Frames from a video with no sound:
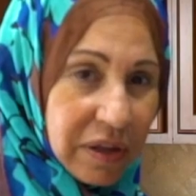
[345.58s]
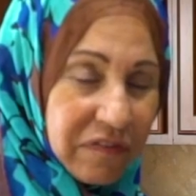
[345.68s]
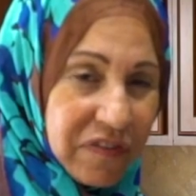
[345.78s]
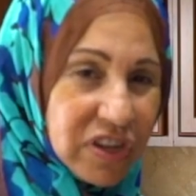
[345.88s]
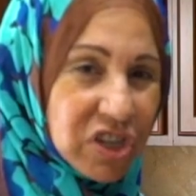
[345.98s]

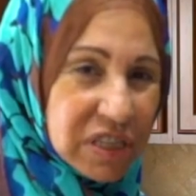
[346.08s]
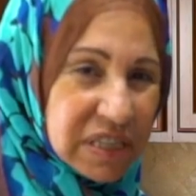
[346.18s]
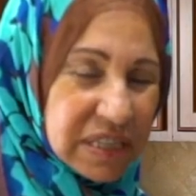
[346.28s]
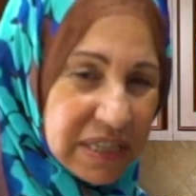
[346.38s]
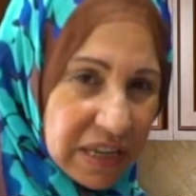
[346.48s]
fish
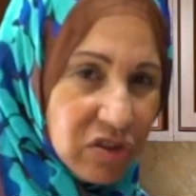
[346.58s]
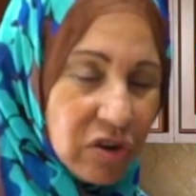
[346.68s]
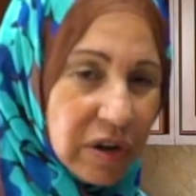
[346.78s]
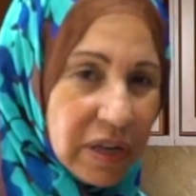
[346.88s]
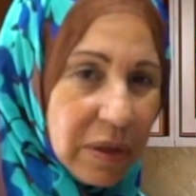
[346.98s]
is
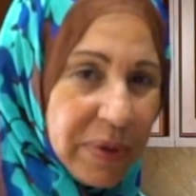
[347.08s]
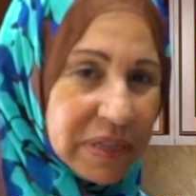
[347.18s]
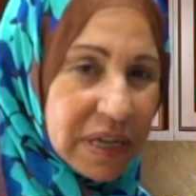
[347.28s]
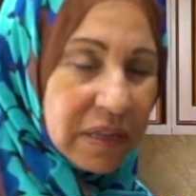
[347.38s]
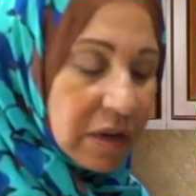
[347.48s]
tender, a little
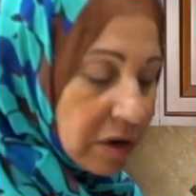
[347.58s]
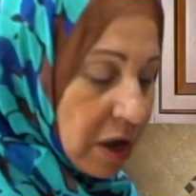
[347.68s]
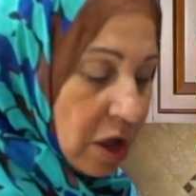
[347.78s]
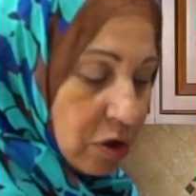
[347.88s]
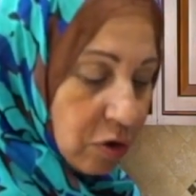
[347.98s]
bit tender.
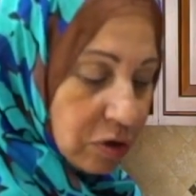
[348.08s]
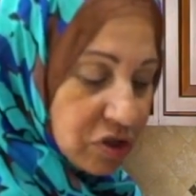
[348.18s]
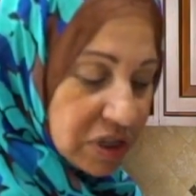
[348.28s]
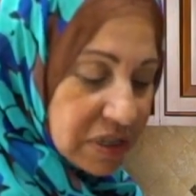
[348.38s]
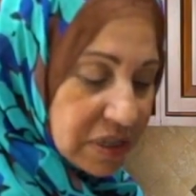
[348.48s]
You could
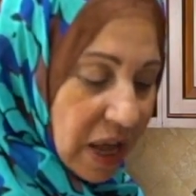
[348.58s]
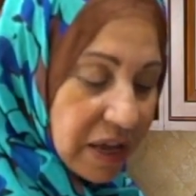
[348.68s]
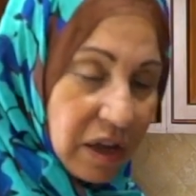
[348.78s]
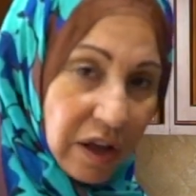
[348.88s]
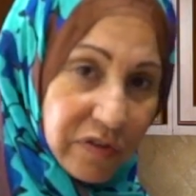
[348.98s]
just
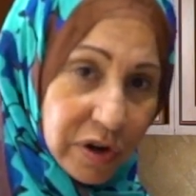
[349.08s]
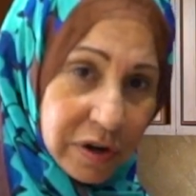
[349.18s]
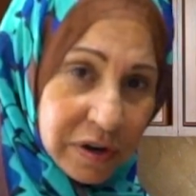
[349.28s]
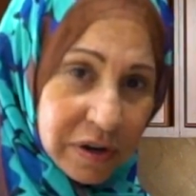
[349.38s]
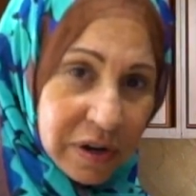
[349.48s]
uncover
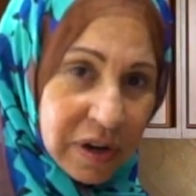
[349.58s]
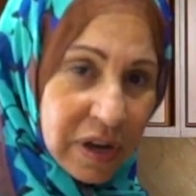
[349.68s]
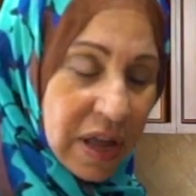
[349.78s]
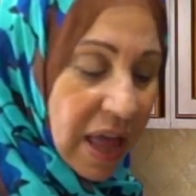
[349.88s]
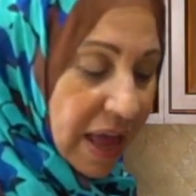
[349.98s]

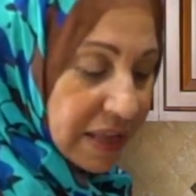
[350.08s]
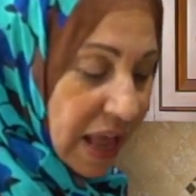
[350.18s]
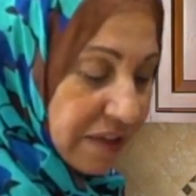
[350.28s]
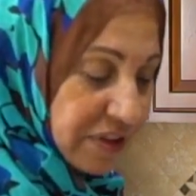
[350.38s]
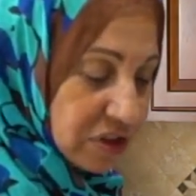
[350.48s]
and
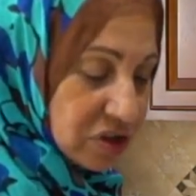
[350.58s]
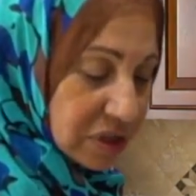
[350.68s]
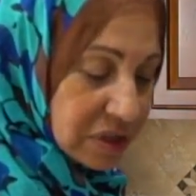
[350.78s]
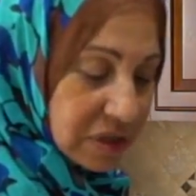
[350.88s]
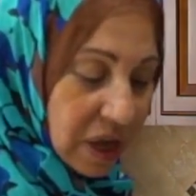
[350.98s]
have it
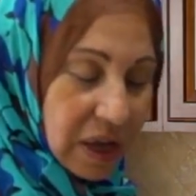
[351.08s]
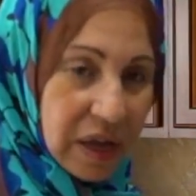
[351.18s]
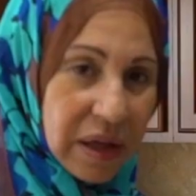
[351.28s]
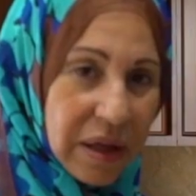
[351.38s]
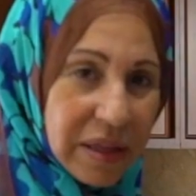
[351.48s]
just
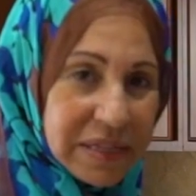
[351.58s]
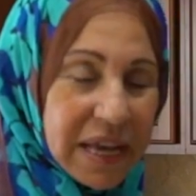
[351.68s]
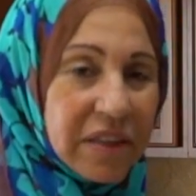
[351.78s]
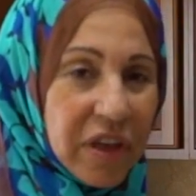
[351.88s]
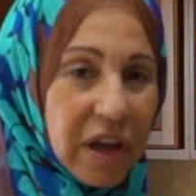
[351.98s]

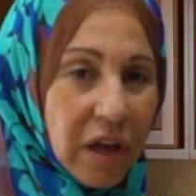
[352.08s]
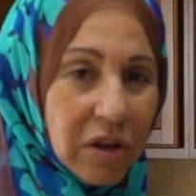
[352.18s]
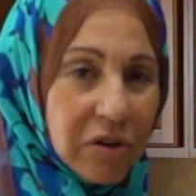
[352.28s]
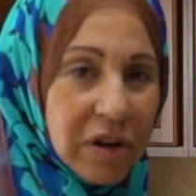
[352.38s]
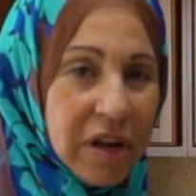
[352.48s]
take the
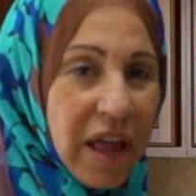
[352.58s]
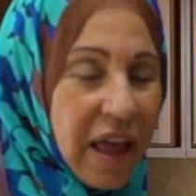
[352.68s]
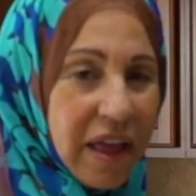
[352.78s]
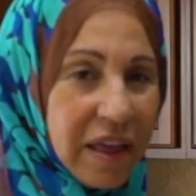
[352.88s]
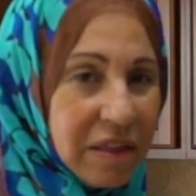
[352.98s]
color.
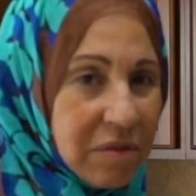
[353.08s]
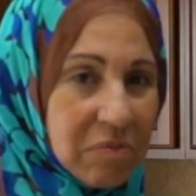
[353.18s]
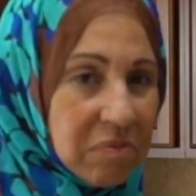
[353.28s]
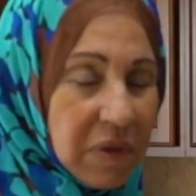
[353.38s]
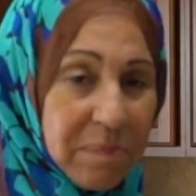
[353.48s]
And
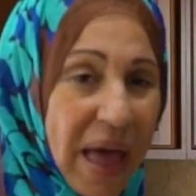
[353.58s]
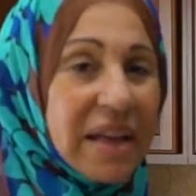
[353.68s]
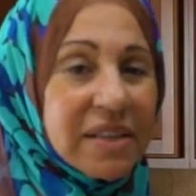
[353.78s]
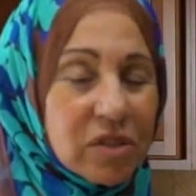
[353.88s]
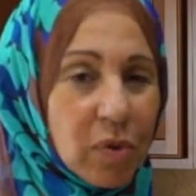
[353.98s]

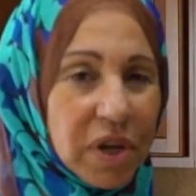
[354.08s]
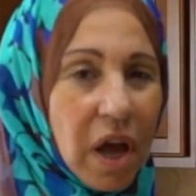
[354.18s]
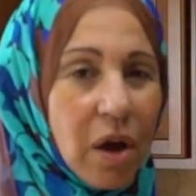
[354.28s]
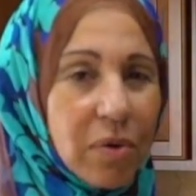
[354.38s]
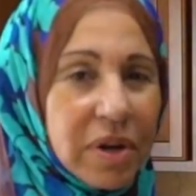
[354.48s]
max is 1
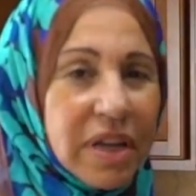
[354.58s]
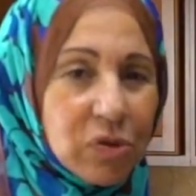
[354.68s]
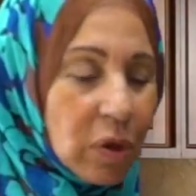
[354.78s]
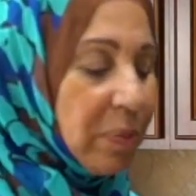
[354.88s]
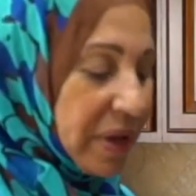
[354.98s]
hour.
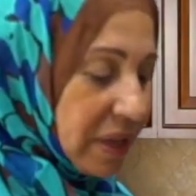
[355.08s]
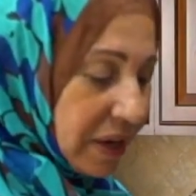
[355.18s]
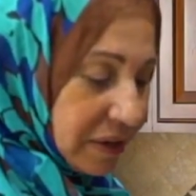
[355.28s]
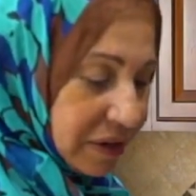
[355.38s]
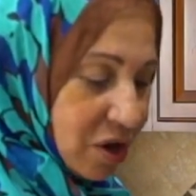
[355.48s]
It will be
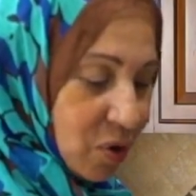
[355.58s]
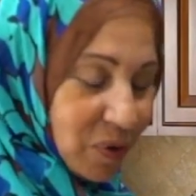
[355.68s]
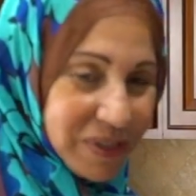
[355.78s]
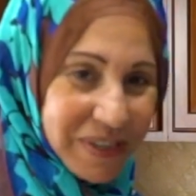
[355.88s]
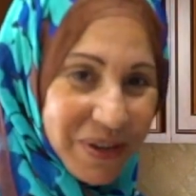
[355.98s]
done.
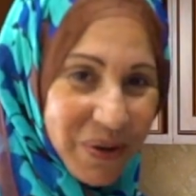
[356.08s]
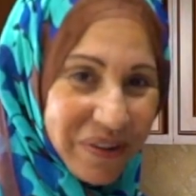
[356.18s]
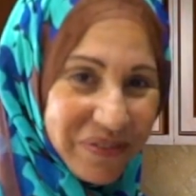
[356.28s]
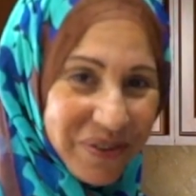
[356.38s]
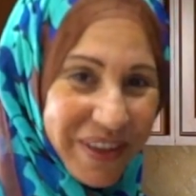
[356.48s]
We'll see you
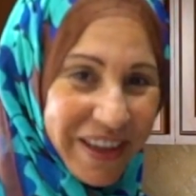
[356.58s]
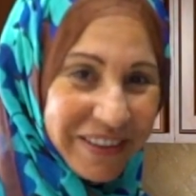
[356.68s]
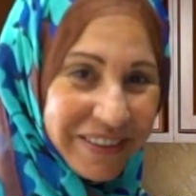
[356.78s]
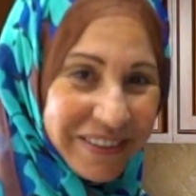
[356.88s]
after that.